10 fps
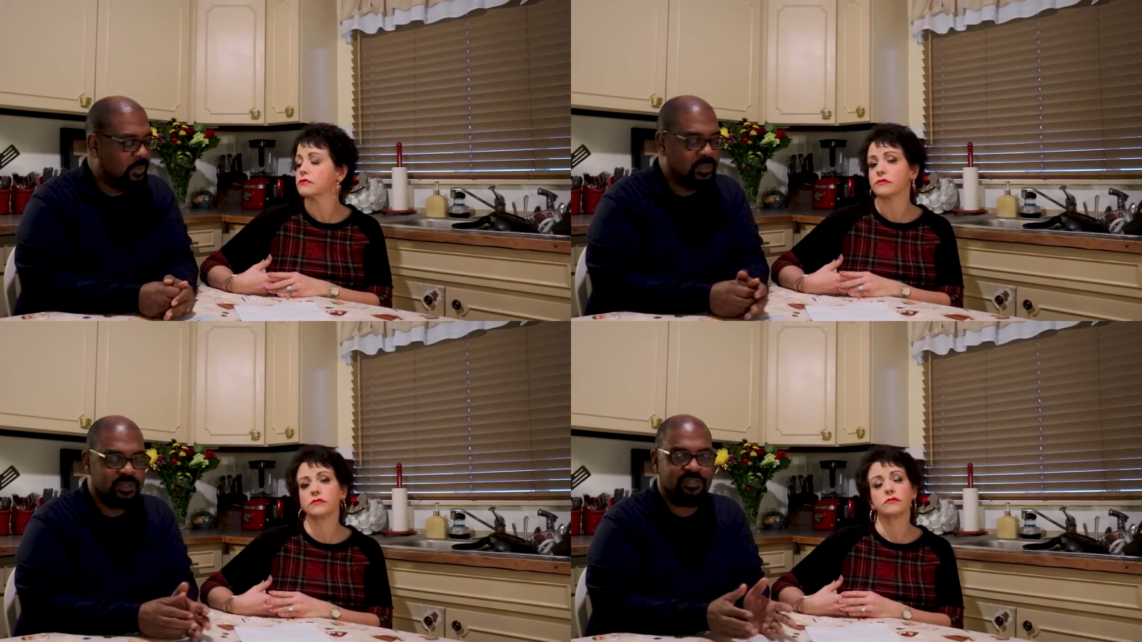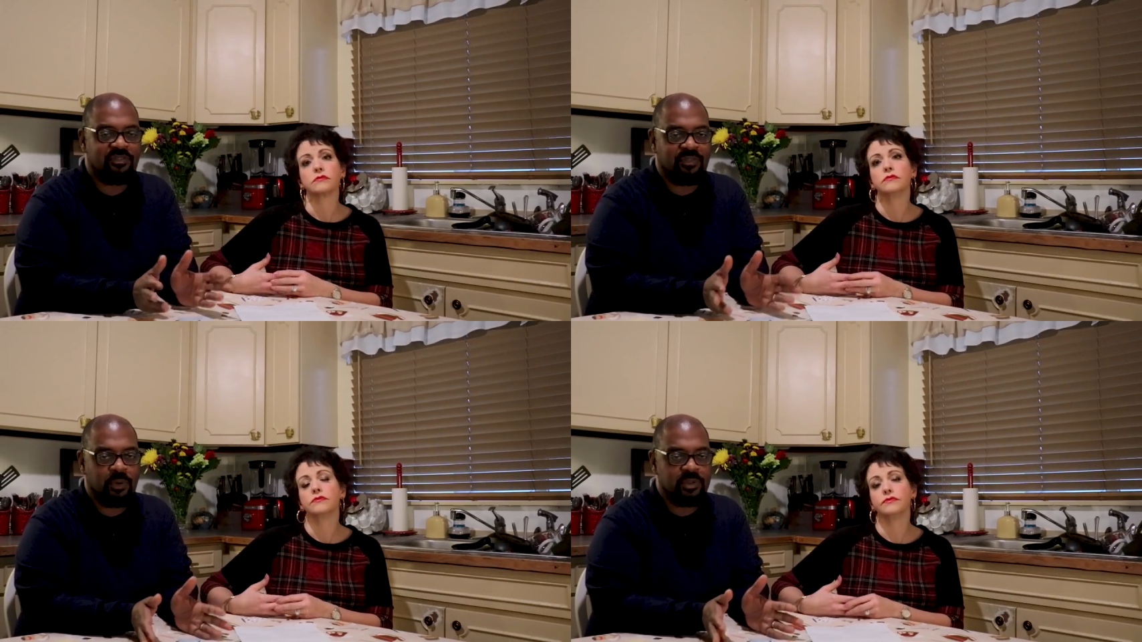Speaker 1: which is
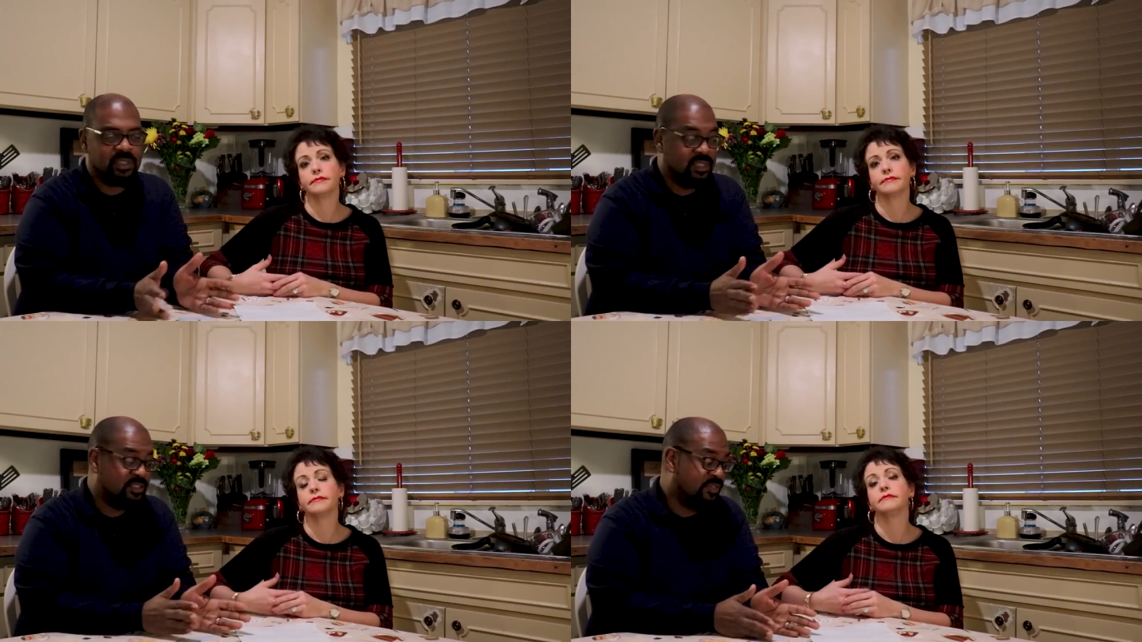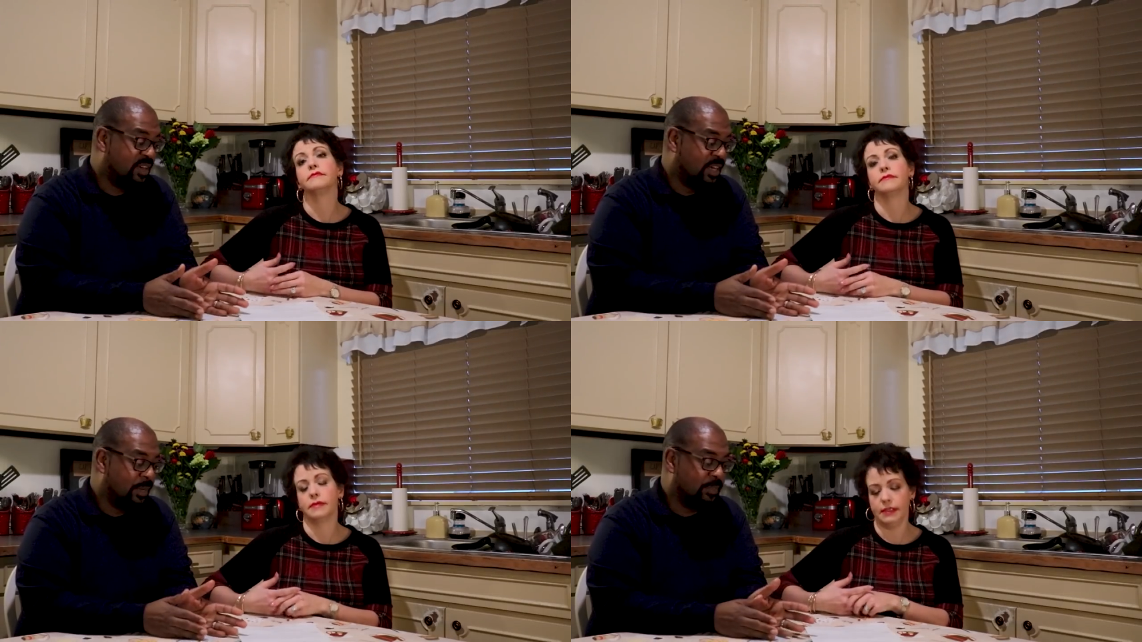frozen is
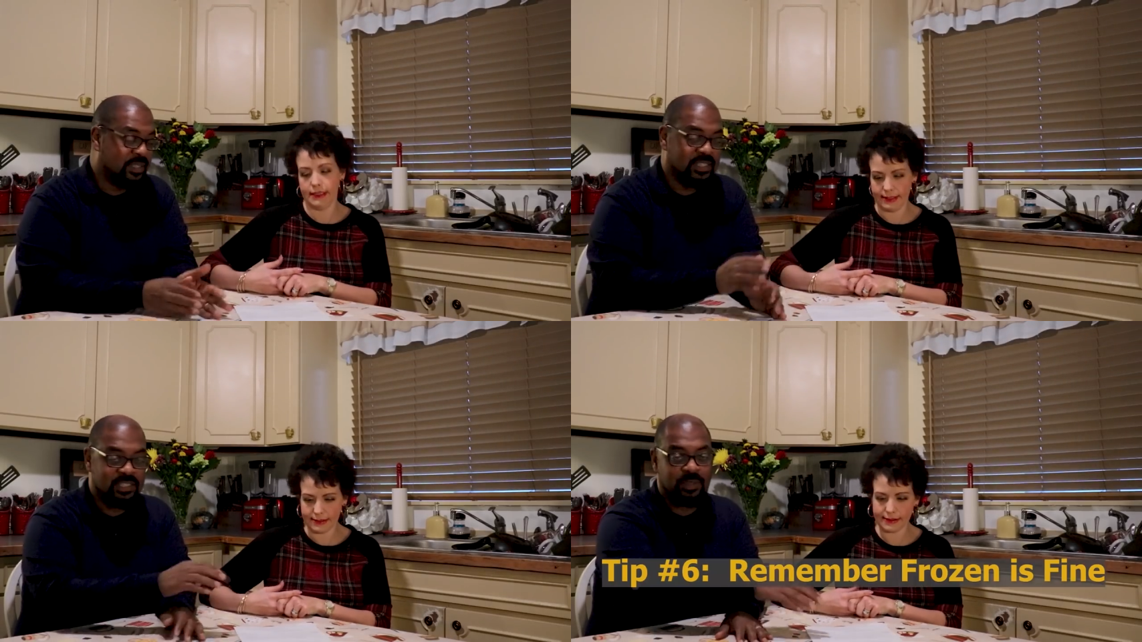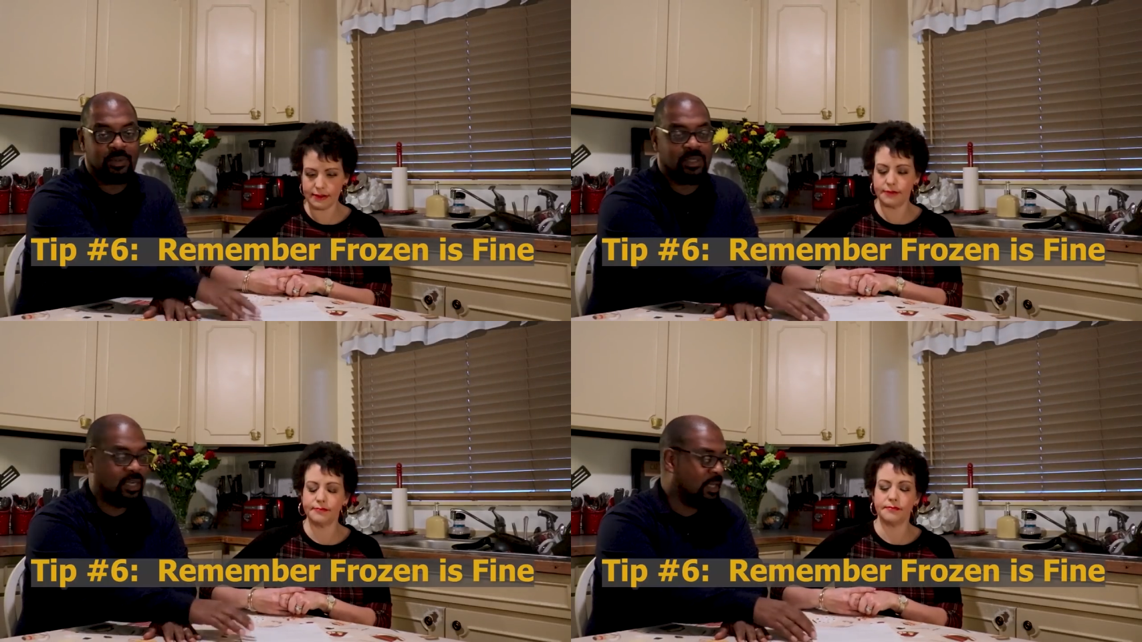fine because as you were
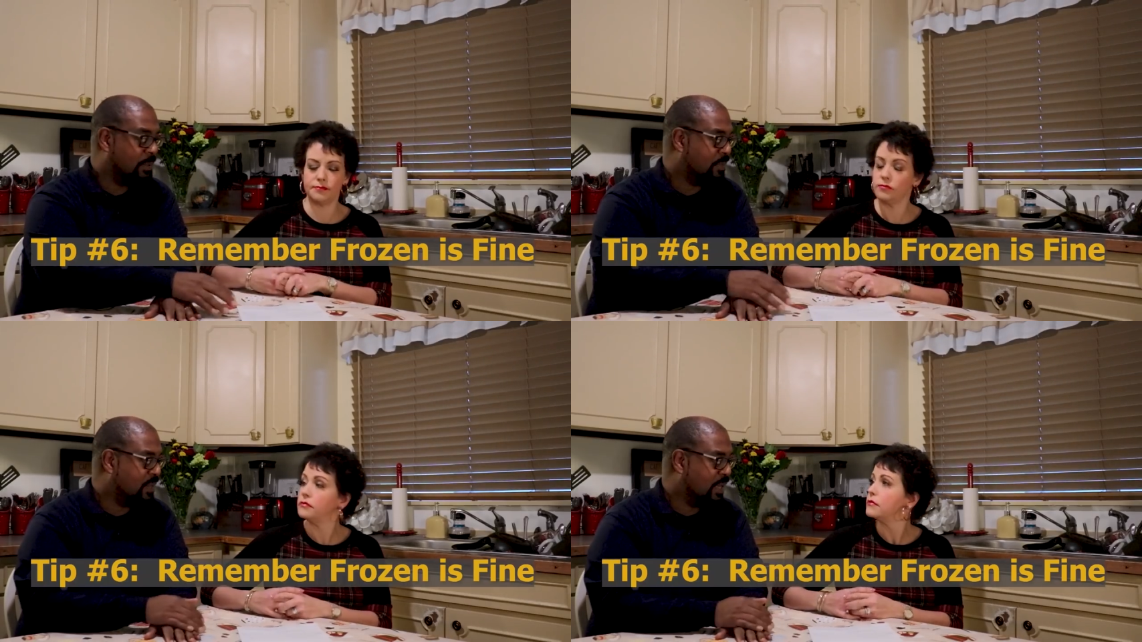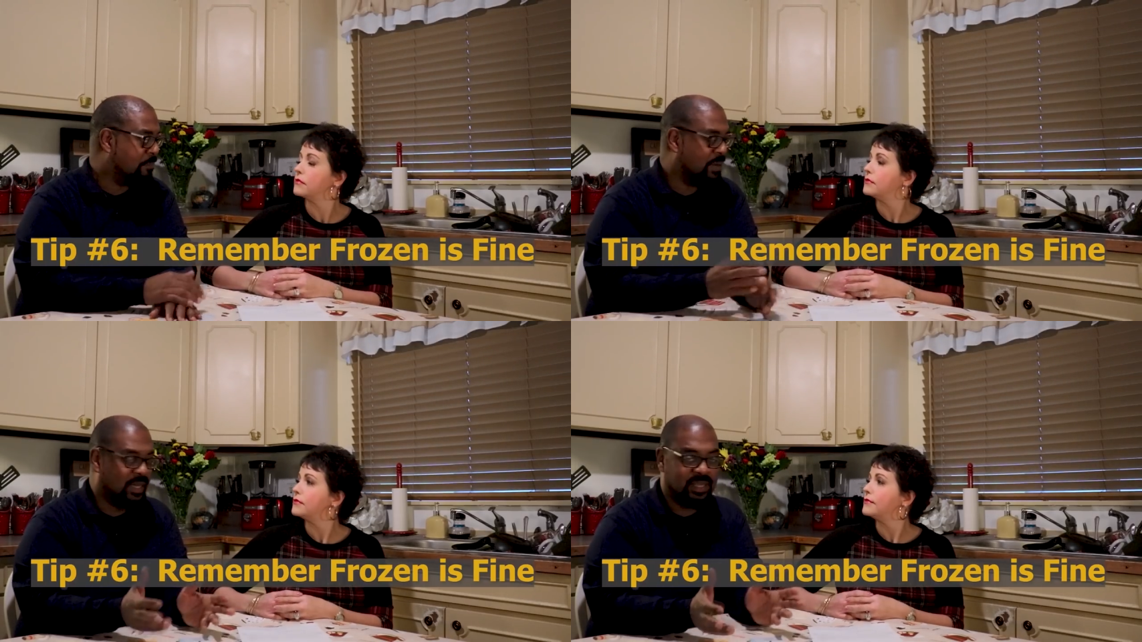talking about that
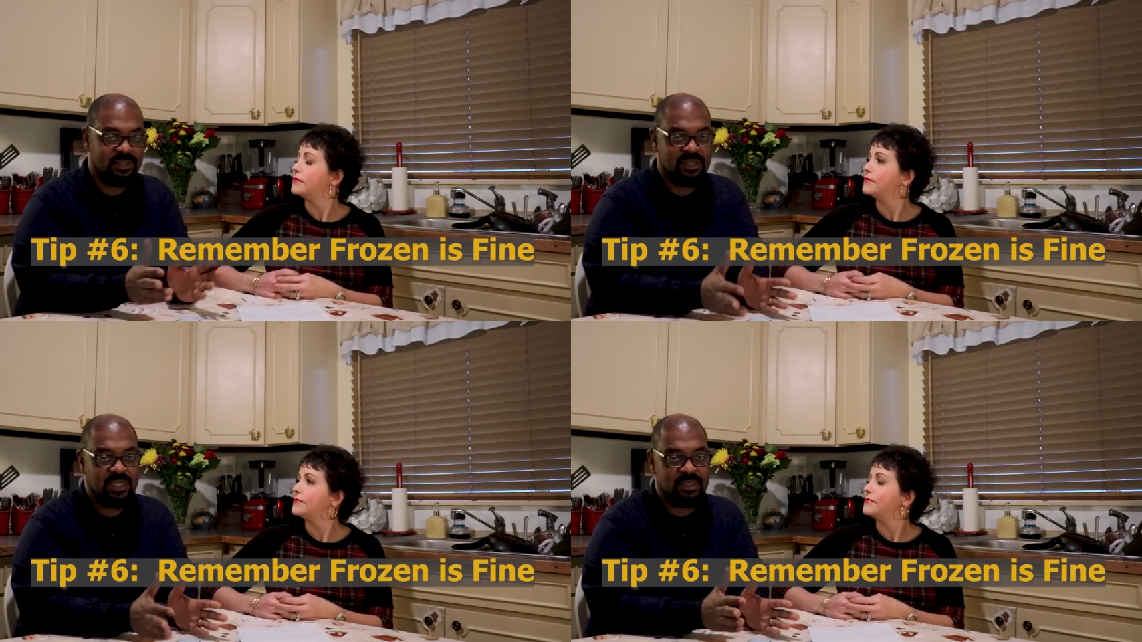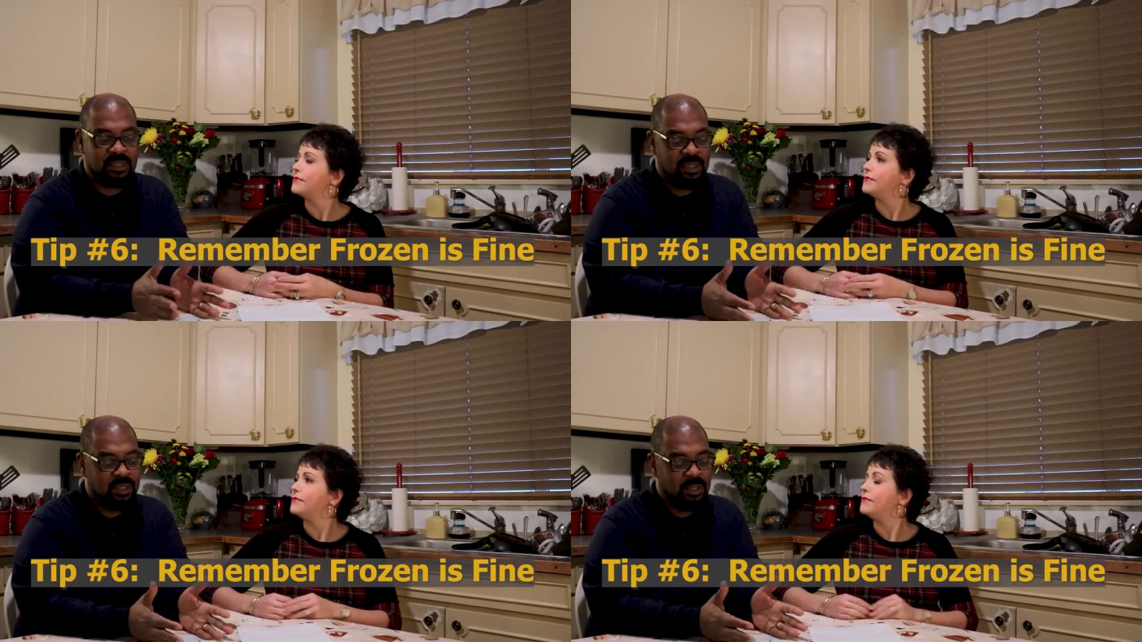buying in season,